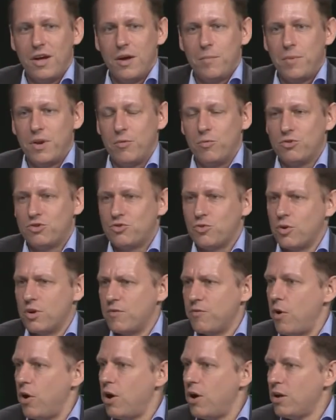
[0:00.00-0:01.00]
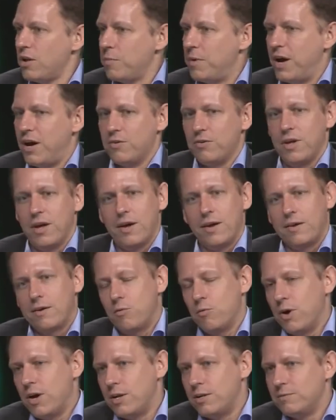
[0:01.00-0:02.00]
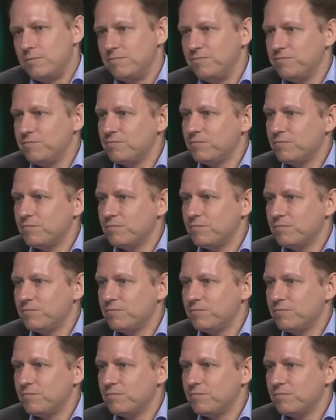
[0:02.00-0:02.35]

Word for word: but it was sort of all about like, well,